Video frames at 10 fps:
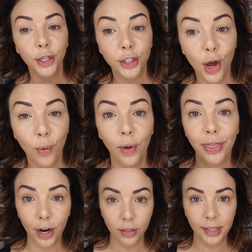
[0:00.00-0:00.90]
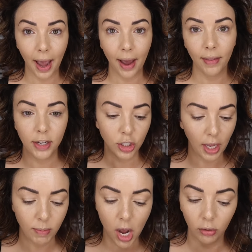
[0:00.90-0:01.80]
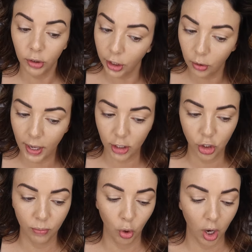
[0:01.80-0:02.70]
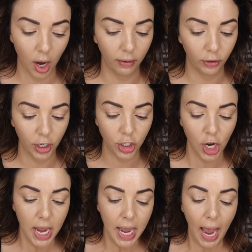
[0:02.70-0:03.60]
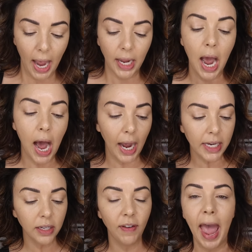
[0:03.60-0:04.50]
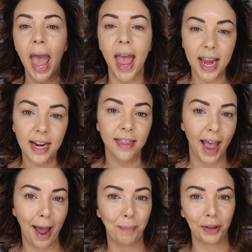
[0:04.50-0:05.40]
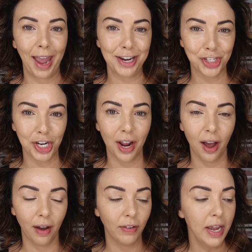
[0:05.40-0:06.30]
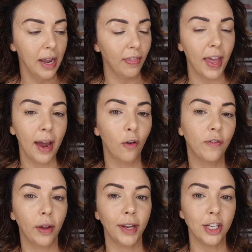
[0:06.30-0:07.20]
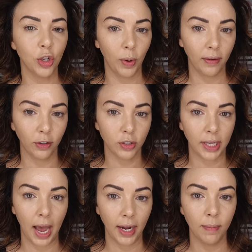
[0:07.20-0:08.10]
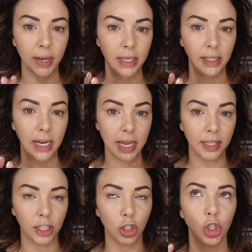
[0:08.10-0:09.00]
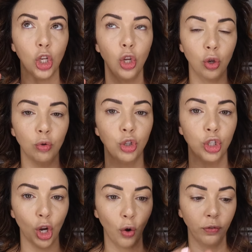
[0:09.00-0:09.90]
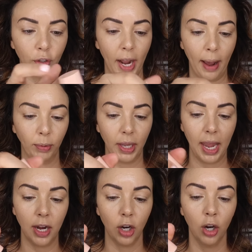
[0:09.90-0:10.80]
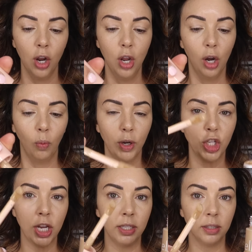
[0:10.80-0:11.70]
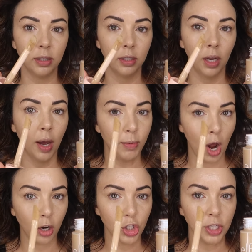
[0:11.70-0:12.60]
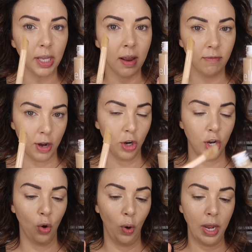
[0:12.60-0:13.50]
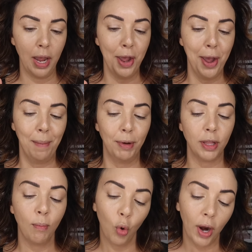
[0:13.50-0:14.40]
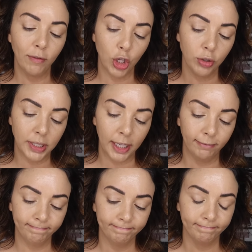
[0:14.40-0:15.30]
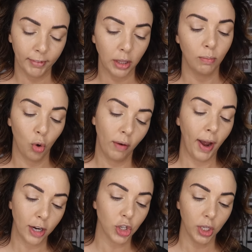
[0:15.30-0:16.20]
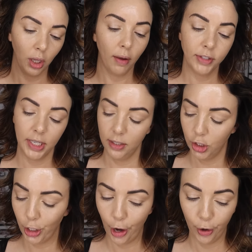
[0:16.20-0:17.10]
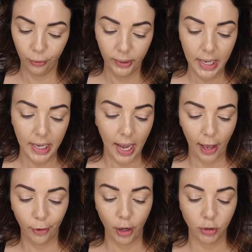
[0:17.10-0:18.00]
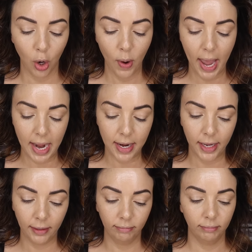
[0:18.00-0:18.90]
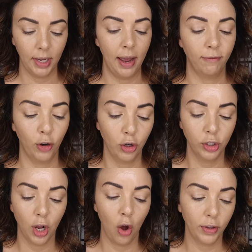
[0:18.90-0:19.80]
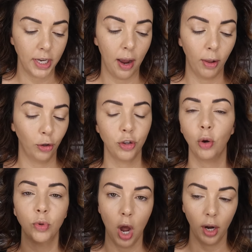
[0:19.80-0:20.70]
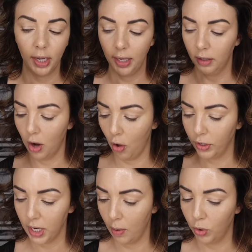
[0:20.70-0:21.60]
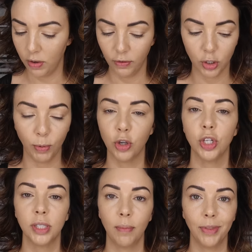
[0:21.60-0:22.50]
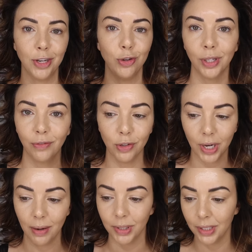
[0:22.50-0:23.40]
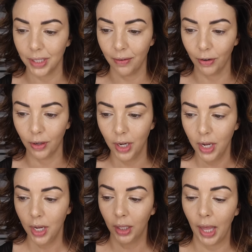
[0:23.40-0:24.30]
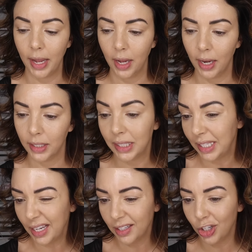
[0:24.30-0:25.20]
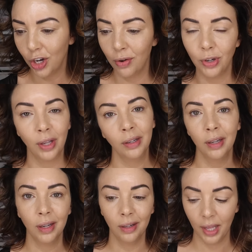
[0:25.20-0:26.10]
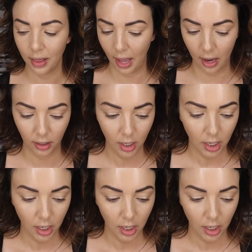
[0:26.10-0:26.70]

So there's that, and that just gave me a little extra more coverage. I kind of hated the application of the e.l.f. foundation when I first got it, because it is this huge doe foot applicator, which is obnoxious and very annoying. But the more I've used it, the more I've actually loved it. So I don't know, don't hate it at first all the time, or don't knock it all the time when you first purchase something. Use it a few times and see if it like kind of sticks, you know, and you're like, I kind of like that.